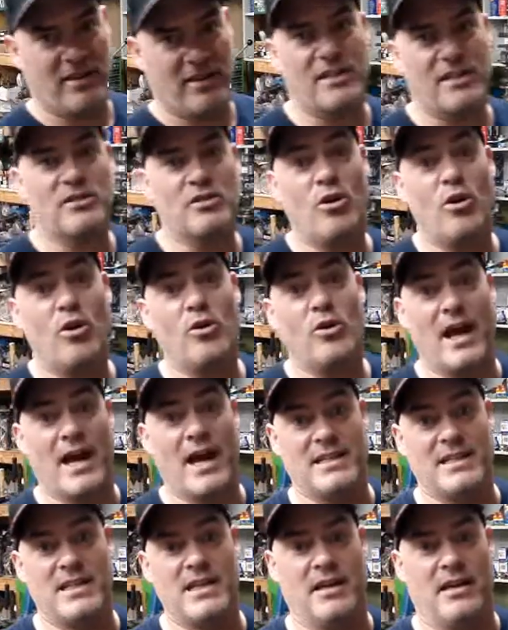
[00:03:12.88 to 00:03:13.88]
that's the whole
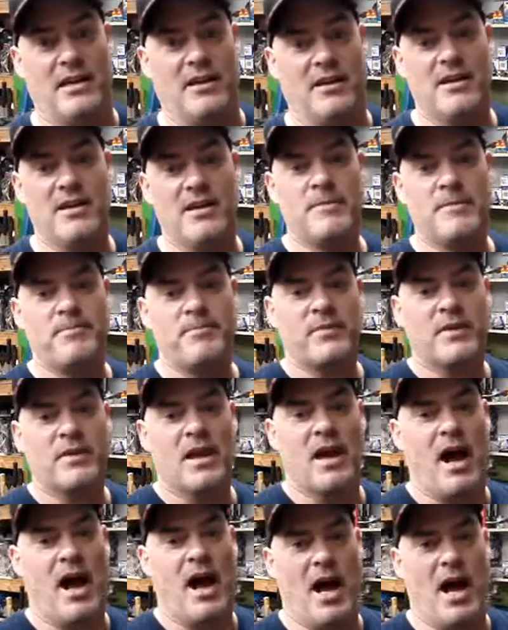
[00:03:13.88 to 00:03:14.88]
idea.
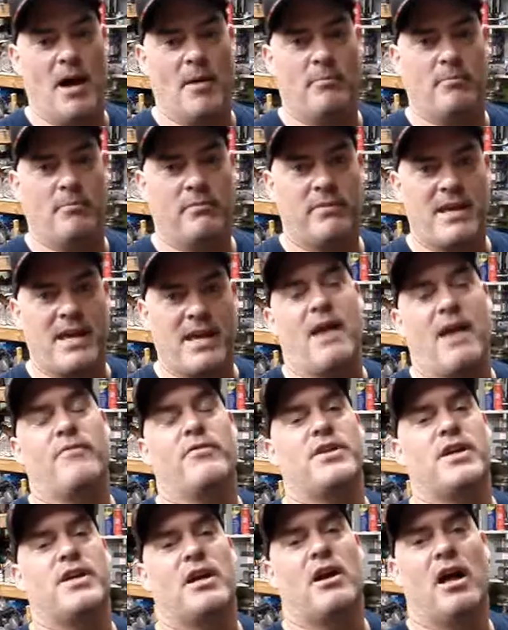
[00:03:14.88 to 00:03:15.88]

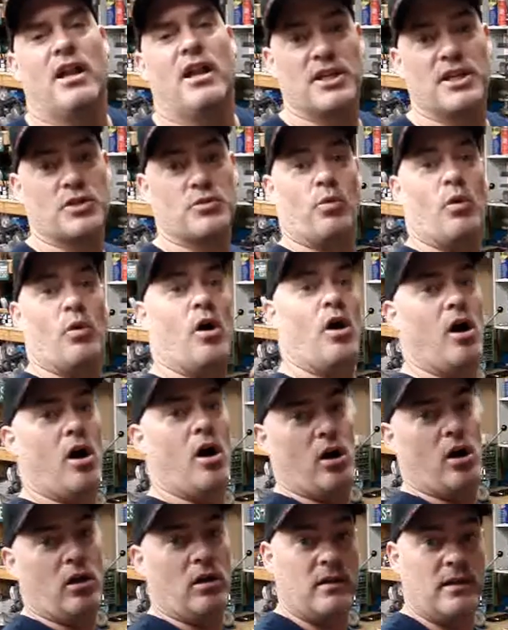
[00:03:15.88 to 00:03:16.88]
Everything on this
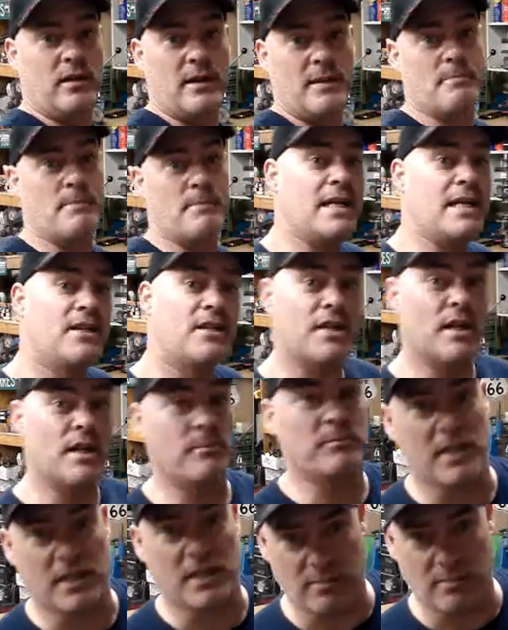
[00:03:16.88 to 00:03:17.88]
wall means
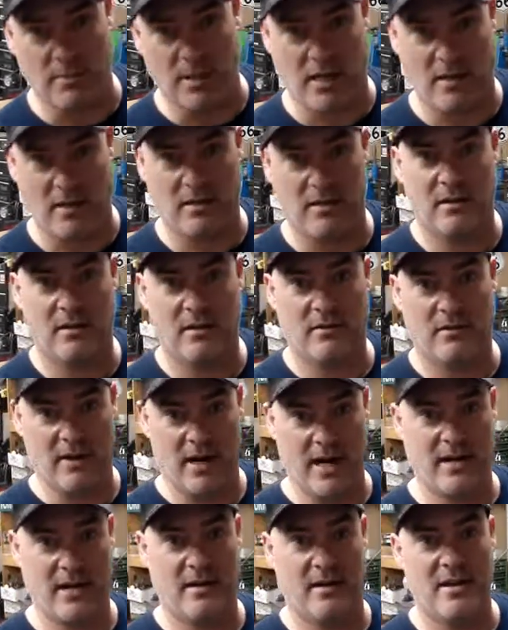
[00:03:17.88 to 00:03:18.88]
something to me,
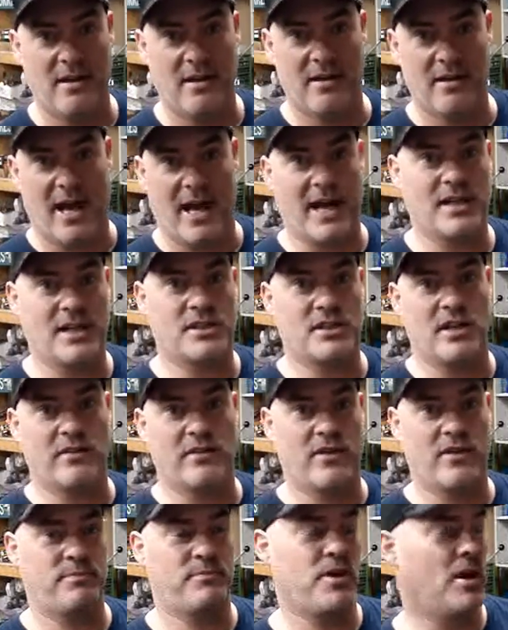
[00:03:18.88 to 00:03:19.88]
right? I got
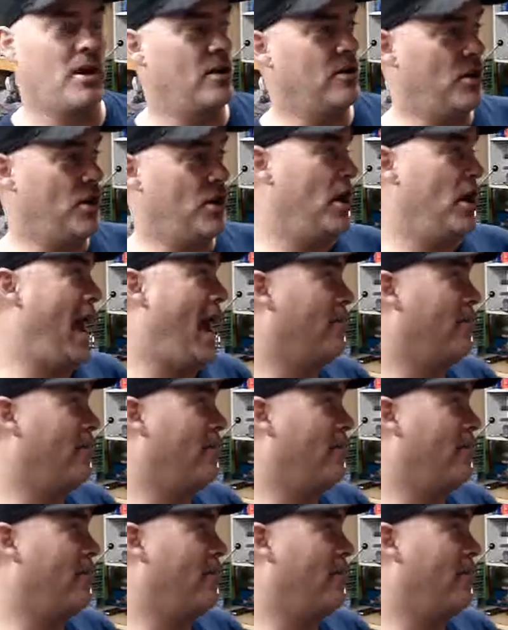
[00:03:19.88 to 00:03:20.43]
stuff up there and the